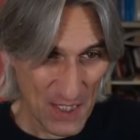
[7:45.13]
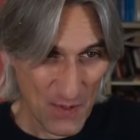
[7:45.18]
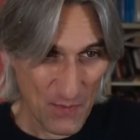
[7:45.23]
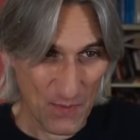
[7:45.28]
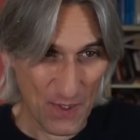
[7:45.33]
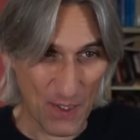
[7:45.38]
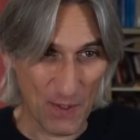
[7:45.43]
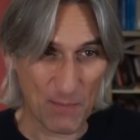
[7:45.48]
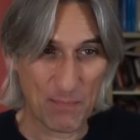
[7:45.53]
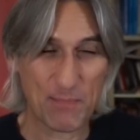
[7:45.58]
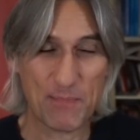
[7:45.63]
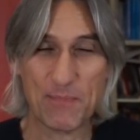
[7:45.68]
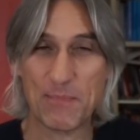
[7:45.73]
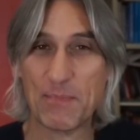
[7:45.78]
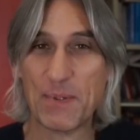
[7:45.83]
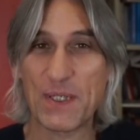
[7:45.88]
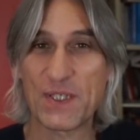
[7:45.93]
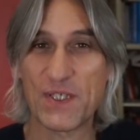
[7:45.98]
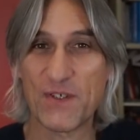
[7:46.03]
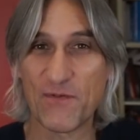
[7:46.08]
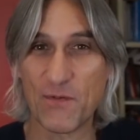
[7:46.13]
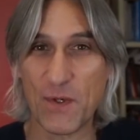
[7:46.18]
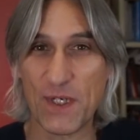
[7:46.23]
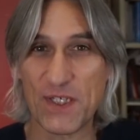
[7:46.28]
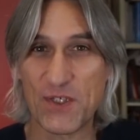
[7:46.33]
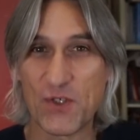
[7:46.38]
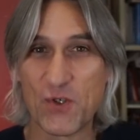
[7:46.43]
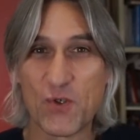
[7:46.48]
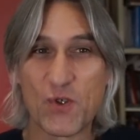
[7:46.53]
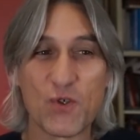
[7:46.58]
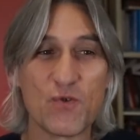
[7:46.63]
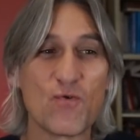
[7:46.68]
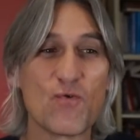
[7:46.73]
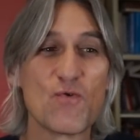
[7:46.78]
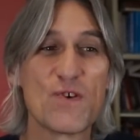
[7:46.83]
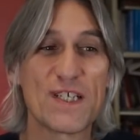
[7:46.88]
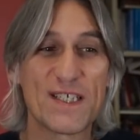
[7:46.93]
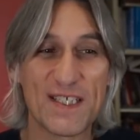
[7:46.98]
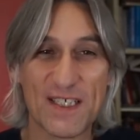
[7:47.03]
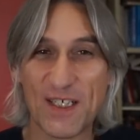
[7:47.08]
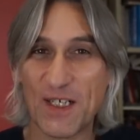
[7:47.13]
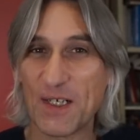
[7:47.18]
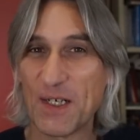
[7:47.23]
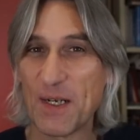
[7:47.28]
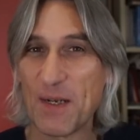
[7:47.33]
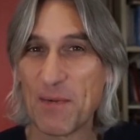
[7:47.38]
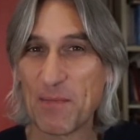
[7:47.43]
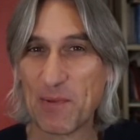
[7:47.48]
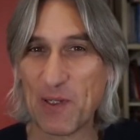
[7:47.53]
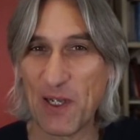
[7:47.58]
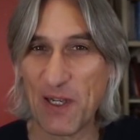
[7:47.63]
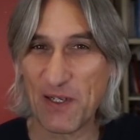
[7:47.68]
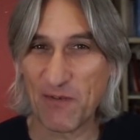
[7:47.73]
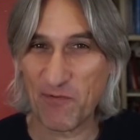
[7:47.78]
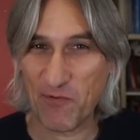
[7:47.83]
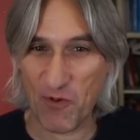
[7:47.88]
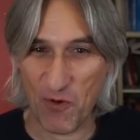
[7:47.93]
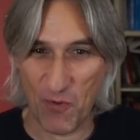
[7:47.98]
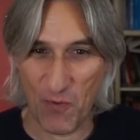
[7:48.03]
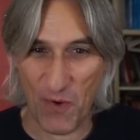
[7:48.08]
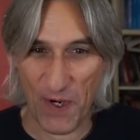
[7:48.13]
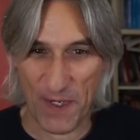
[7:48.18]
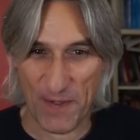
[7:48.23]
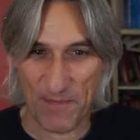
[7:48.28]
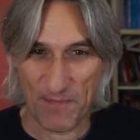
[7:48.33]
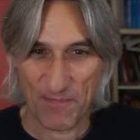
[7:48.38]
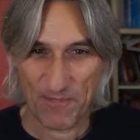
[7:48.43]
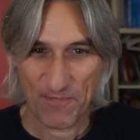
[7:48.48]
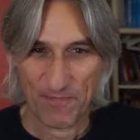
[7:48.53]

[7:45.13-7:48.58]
well, plenty of ways you can risk playing for a win.